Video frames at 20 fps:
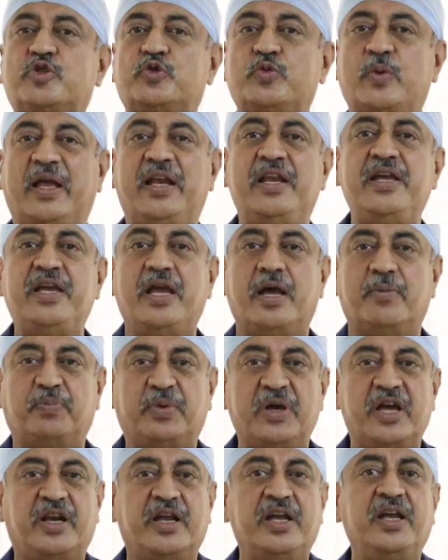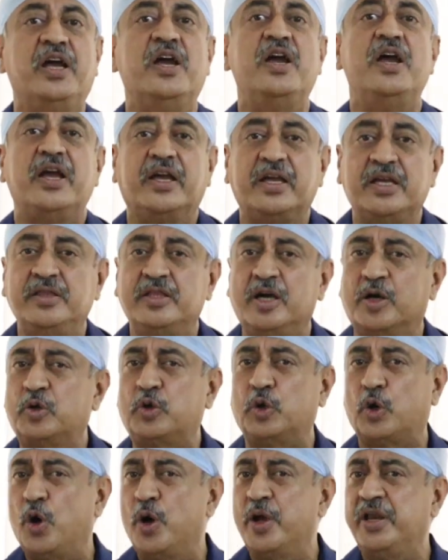swelling appearing in the
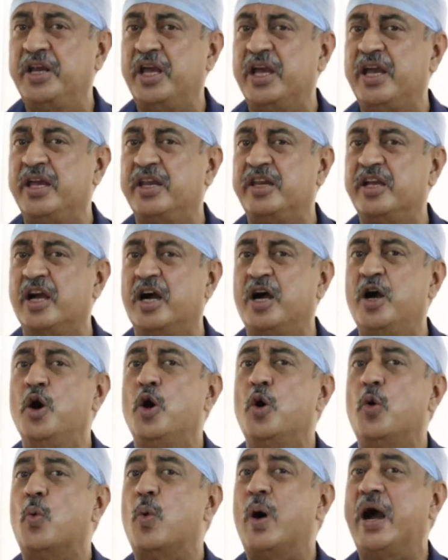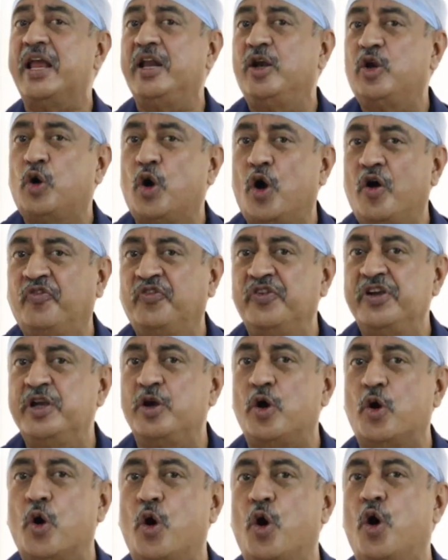groin area while
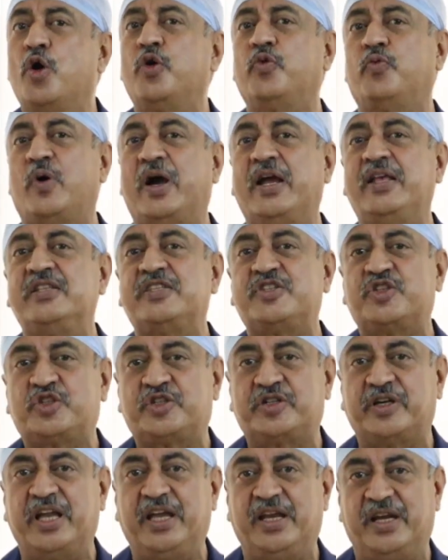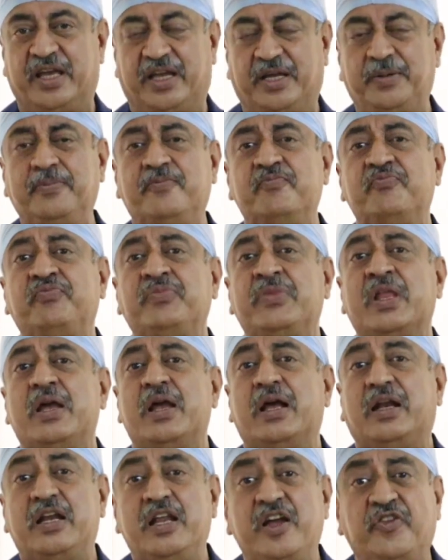coughing or while straining,
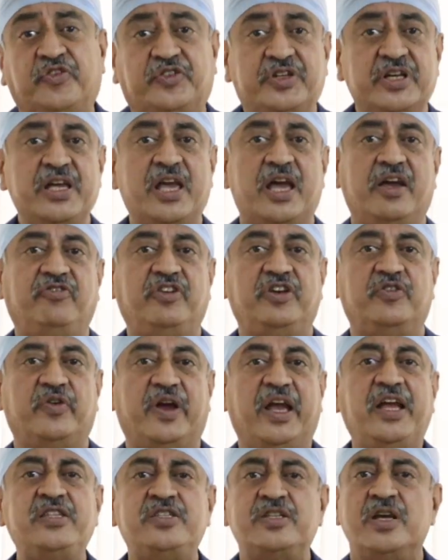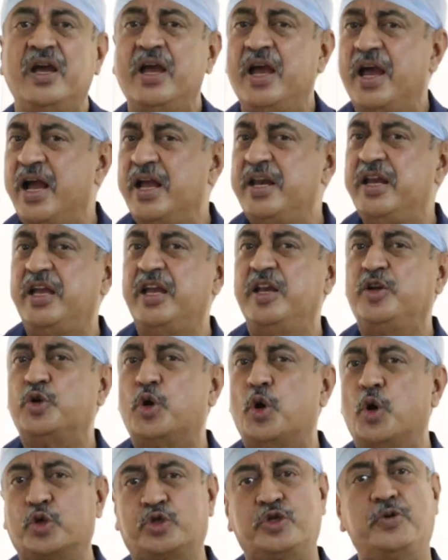lifting heavy weights, and it
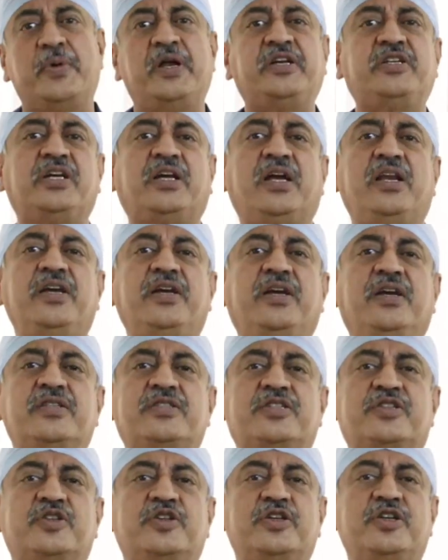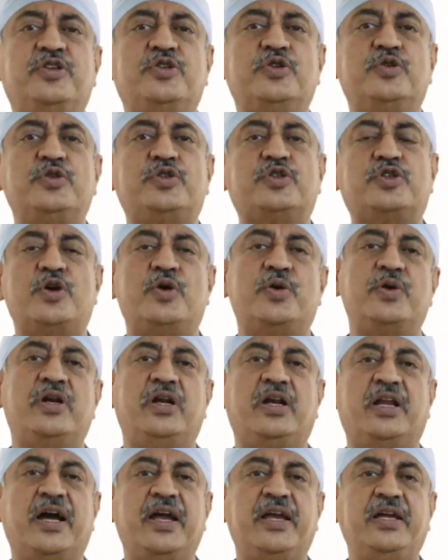automatically gets reduced
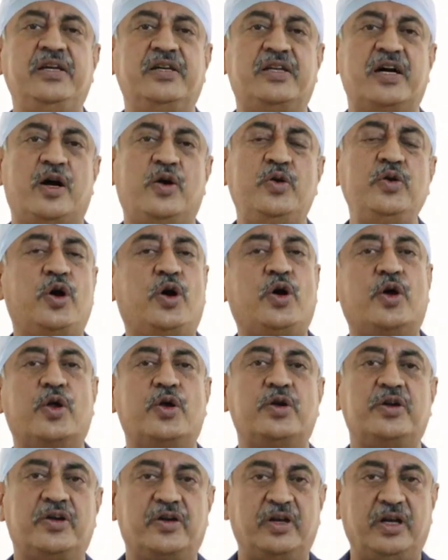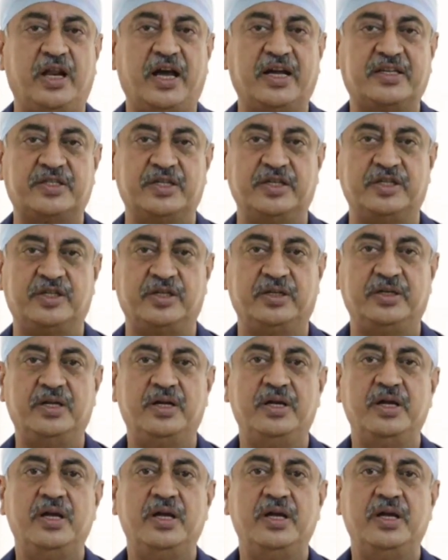on lying down or on relaxation.